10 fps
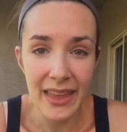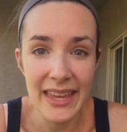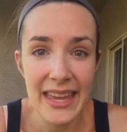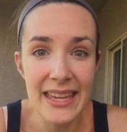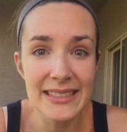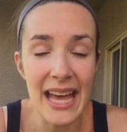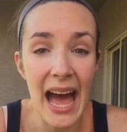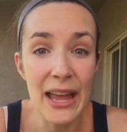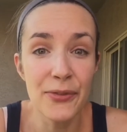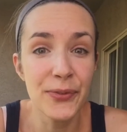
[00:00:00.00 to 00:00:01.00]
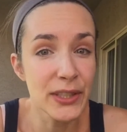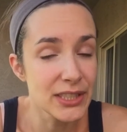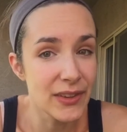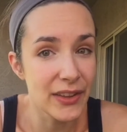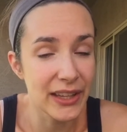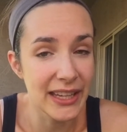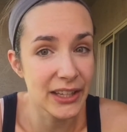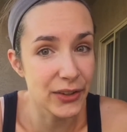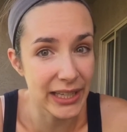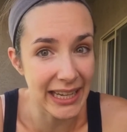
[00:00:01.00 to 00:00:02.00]
is I first of all look at
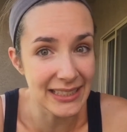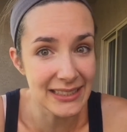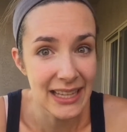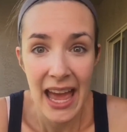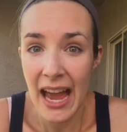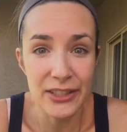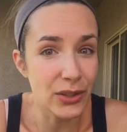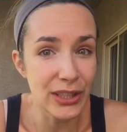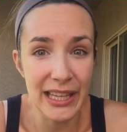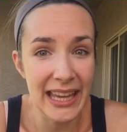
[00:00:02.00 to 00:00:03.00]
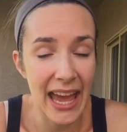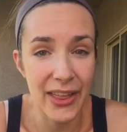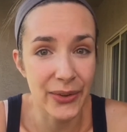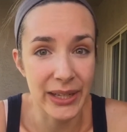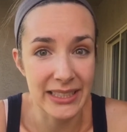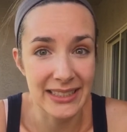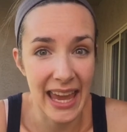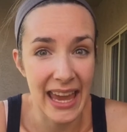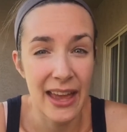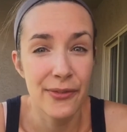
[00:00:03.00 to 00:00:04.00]
ingredients. I don't look at calories,
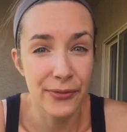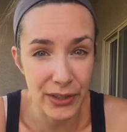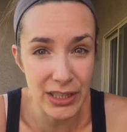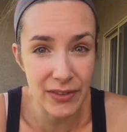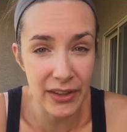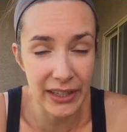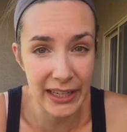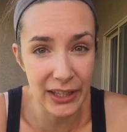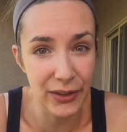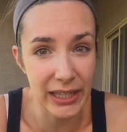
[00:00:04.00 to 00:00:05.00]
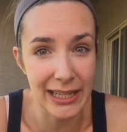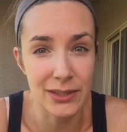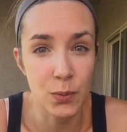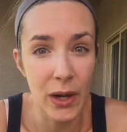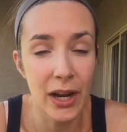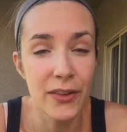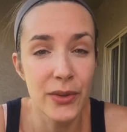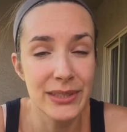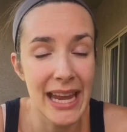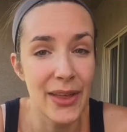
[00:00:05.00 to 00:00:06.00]
okay? First of all, look at ingredients. What are
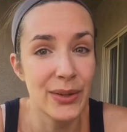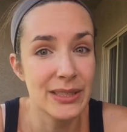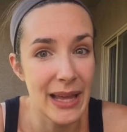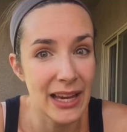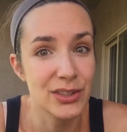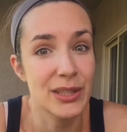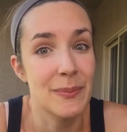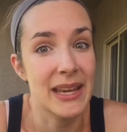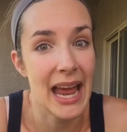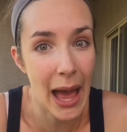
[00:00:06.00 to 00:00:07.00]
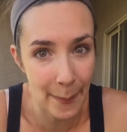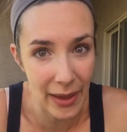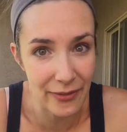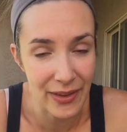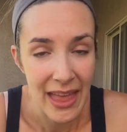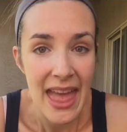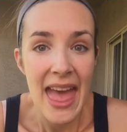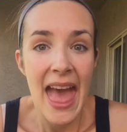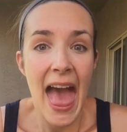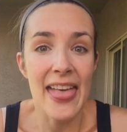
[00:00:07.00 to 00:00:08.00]
those calories actually made up of?
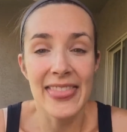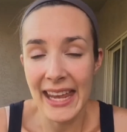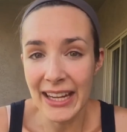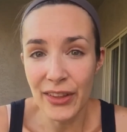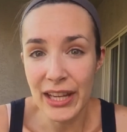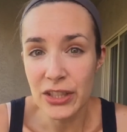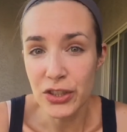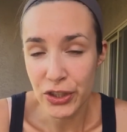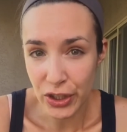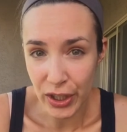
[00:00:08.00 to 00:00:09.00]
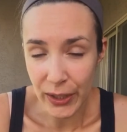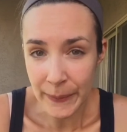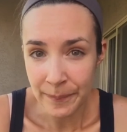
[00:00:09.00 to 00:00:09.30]
And then I look at sugar.